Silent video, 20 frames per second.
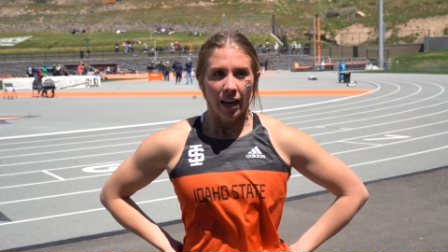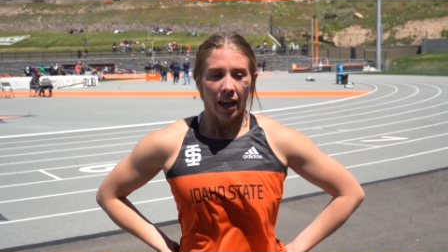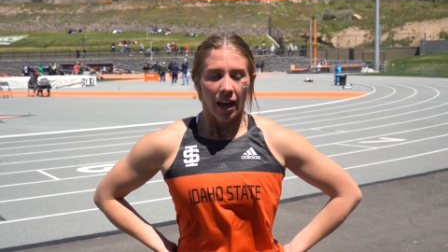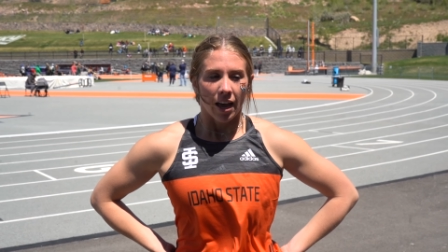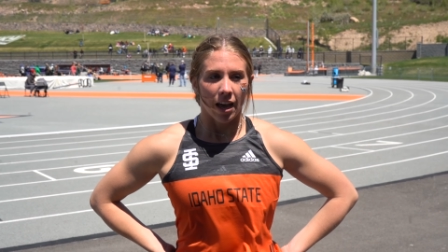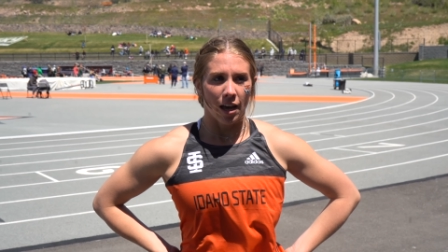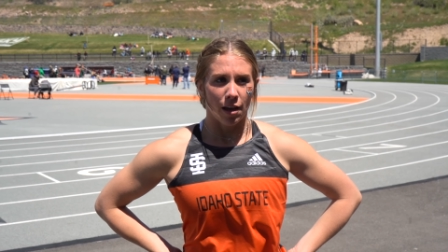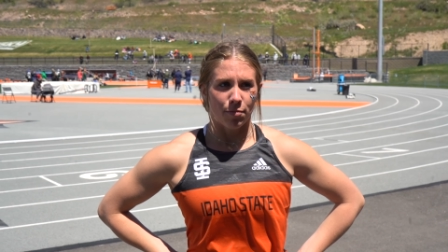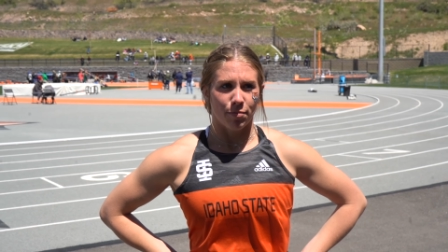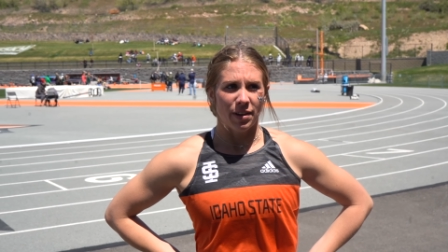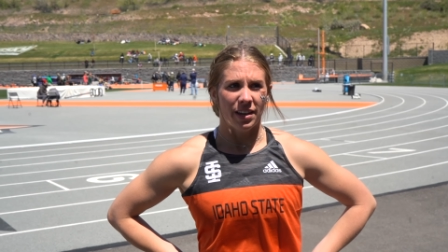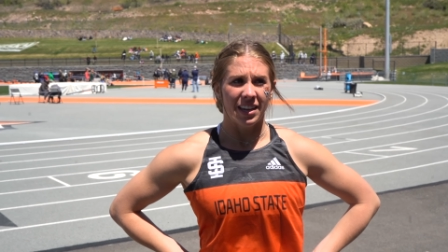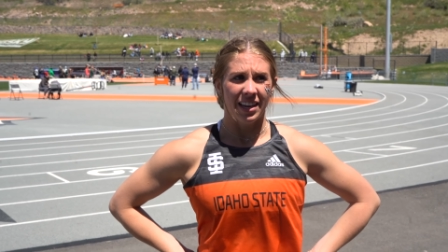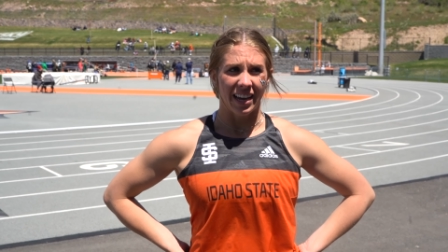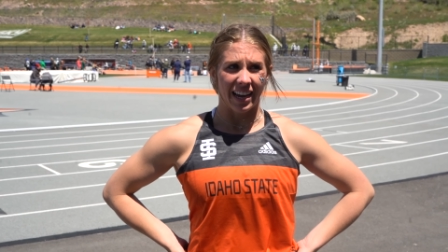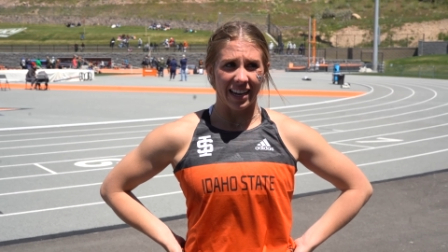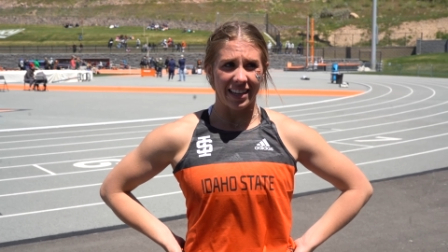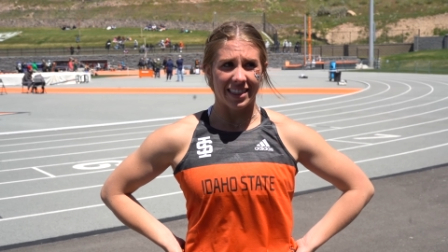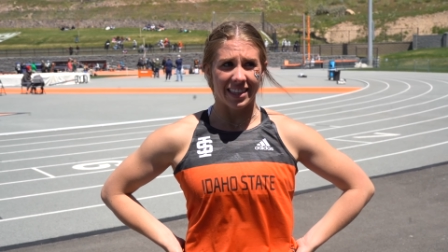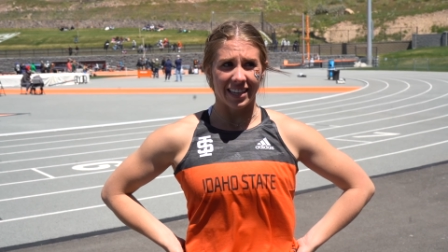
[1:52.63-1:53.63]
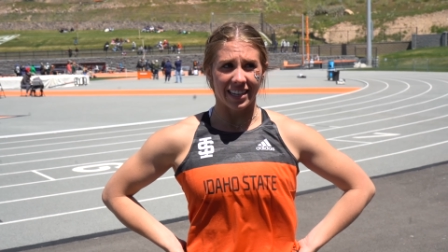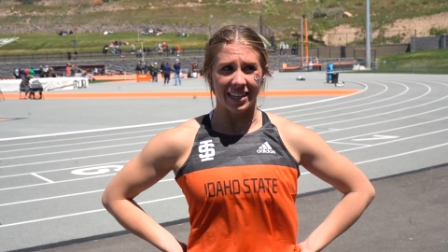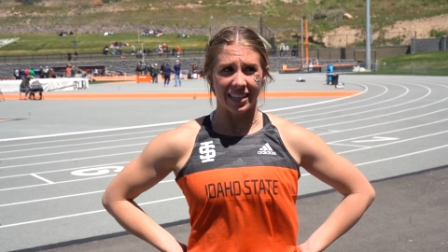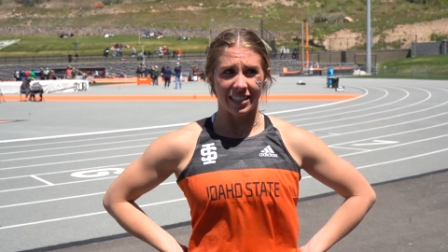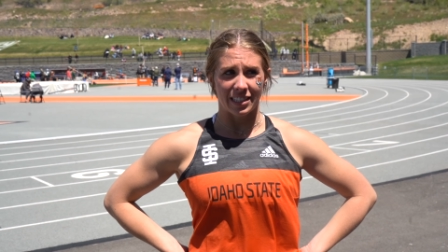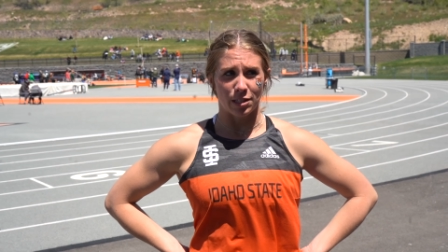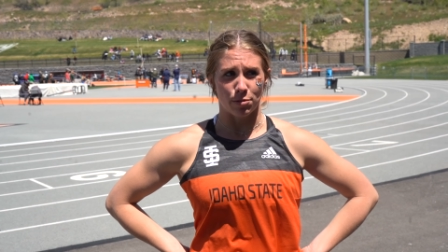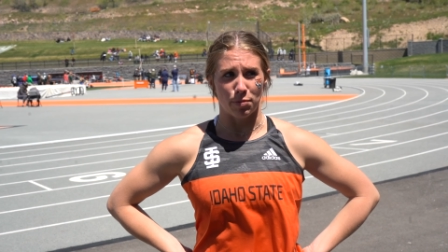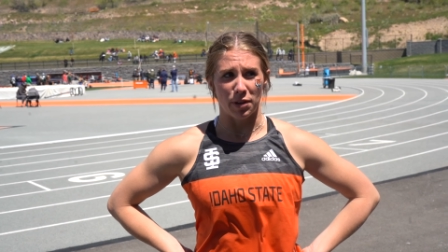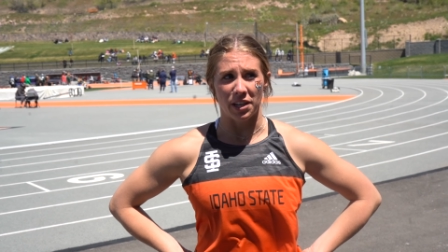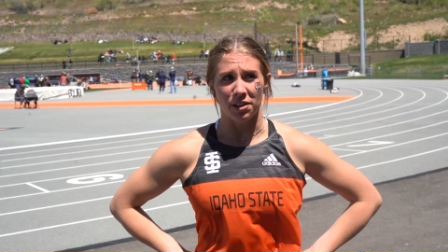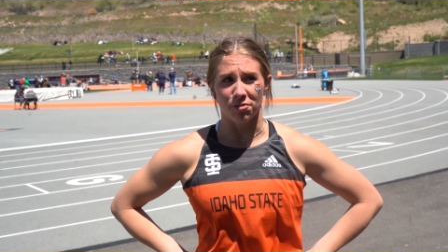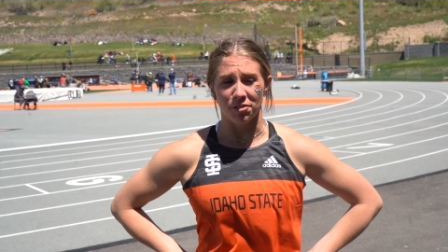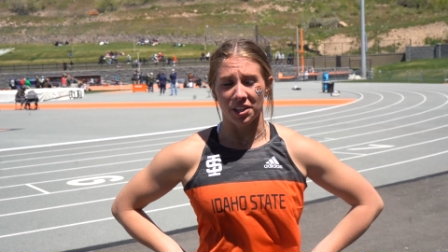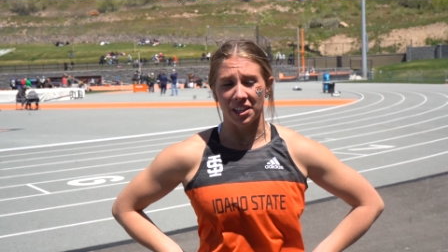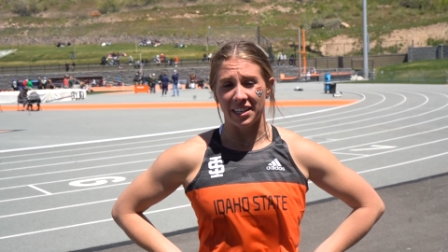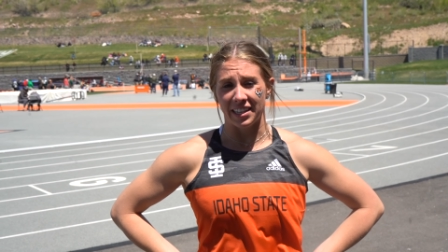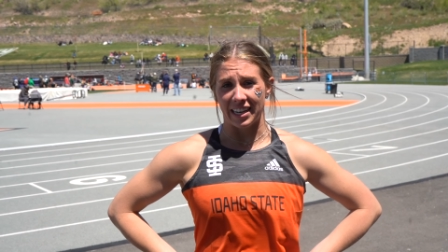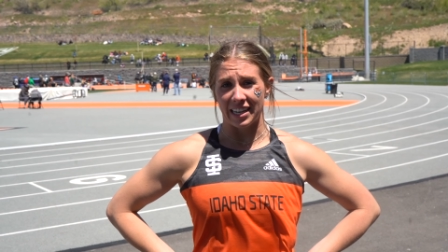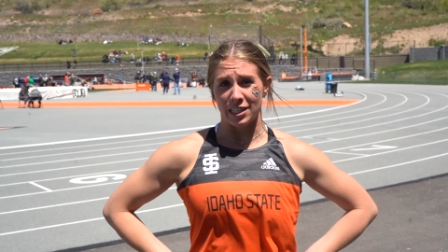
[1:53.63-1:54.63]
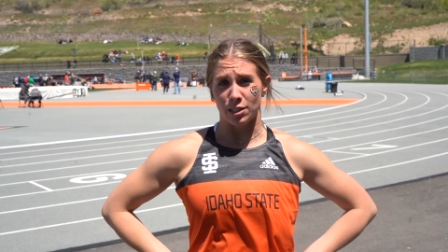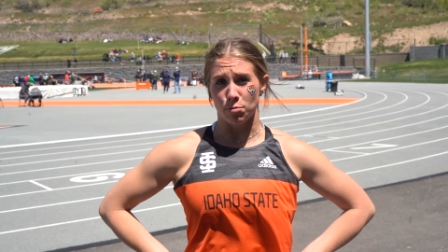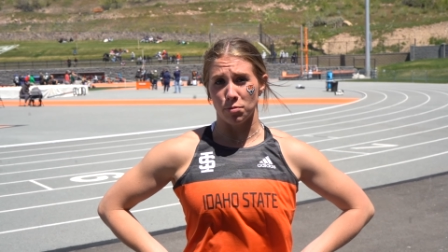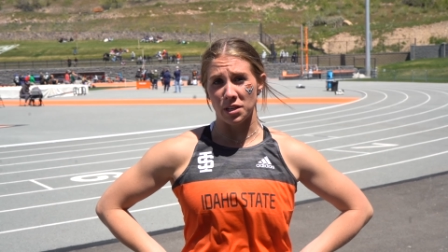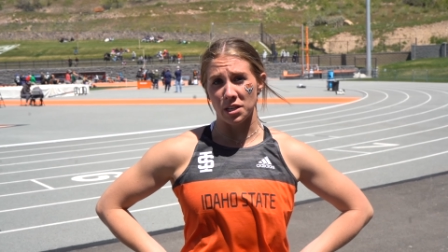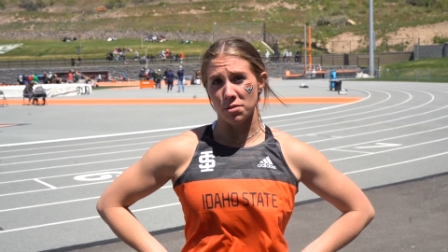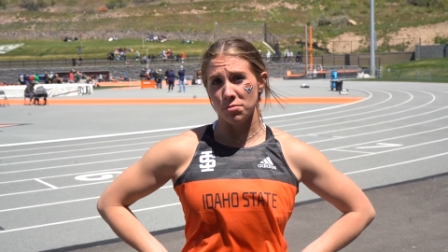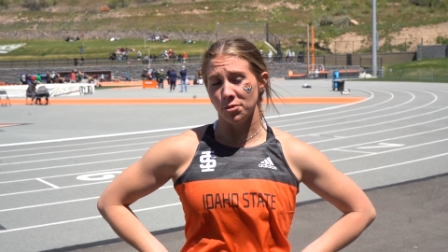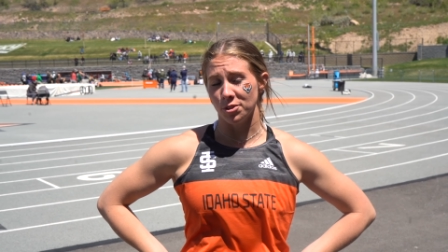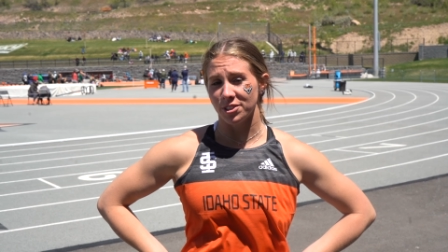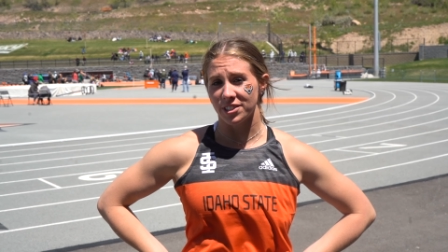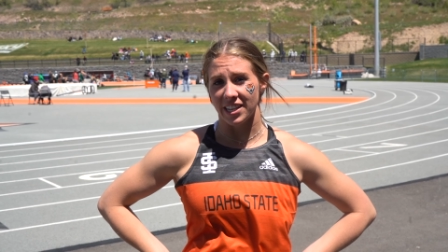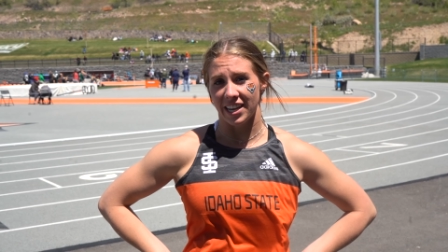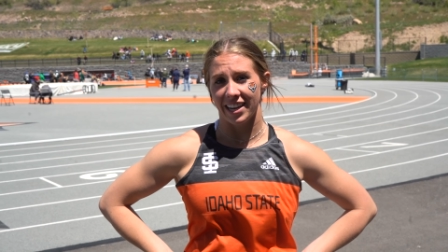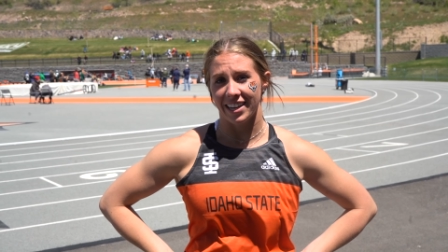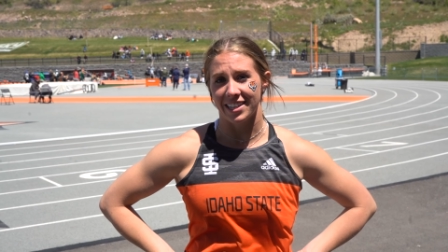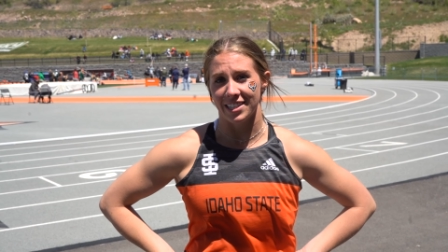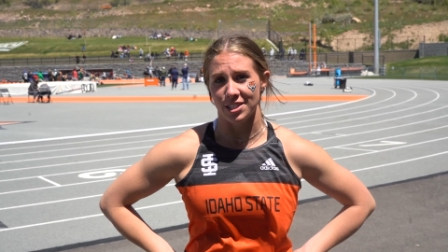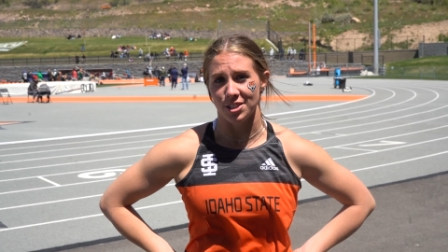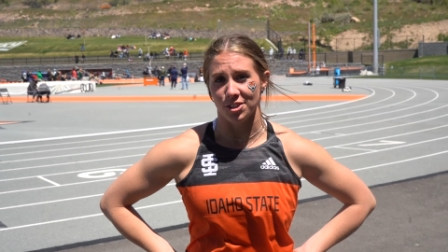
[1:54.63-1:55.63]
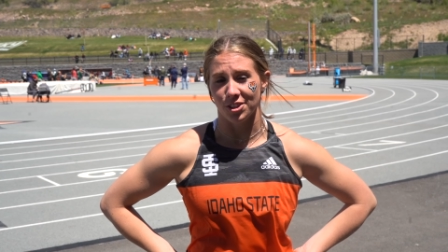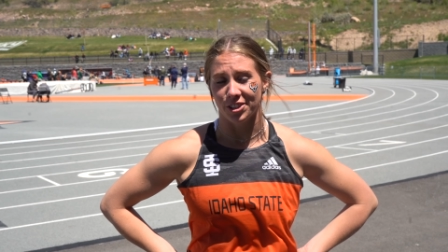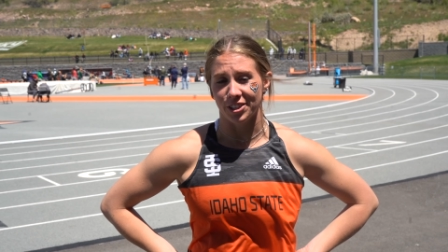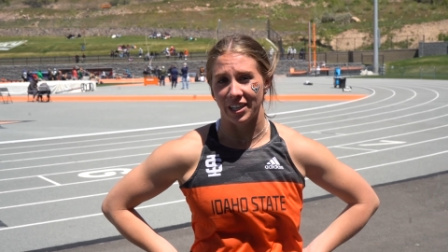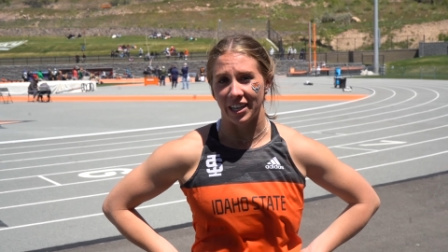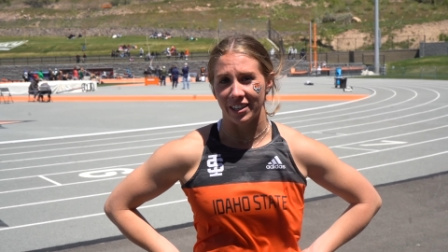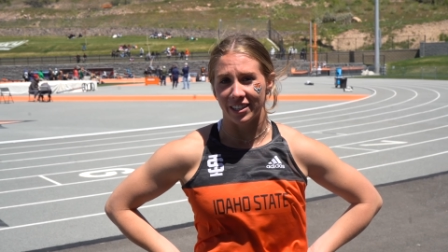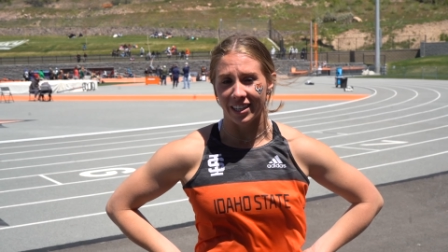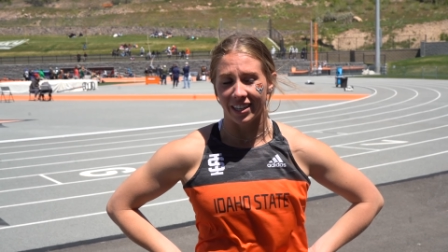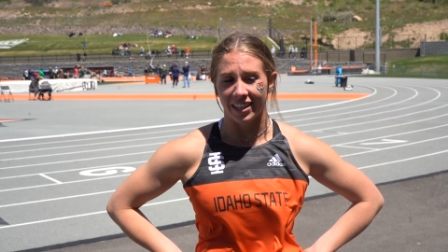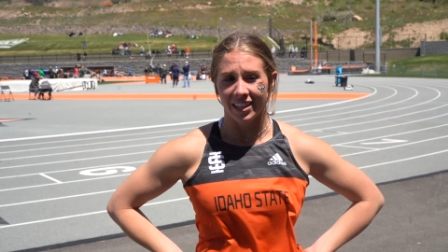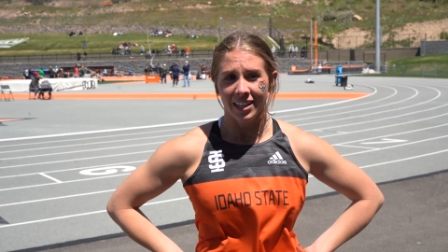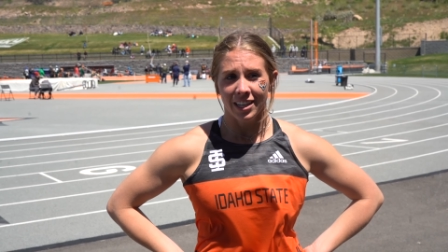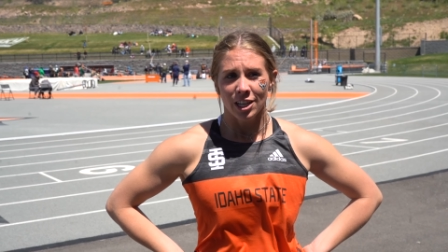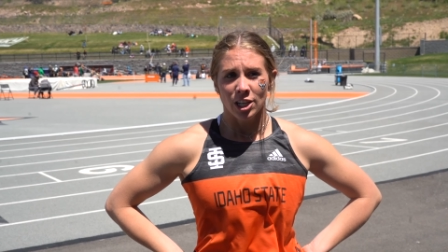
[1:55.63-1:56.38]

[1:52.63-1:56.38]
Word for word: Um, I think it's been really nice being a multi because you learn how to